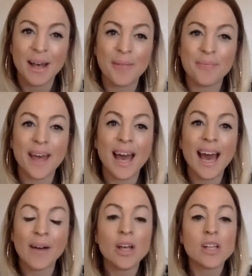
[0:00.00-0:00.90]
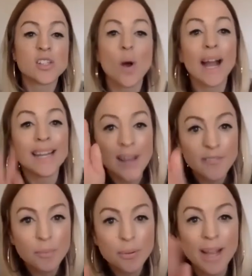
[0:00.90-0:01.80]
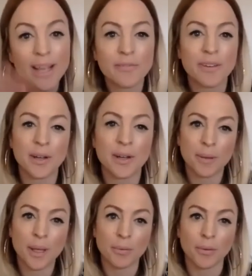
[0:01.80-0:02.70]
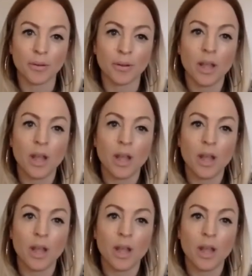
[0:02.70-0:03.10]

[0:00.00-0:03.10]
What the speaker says: So I never pray for young people,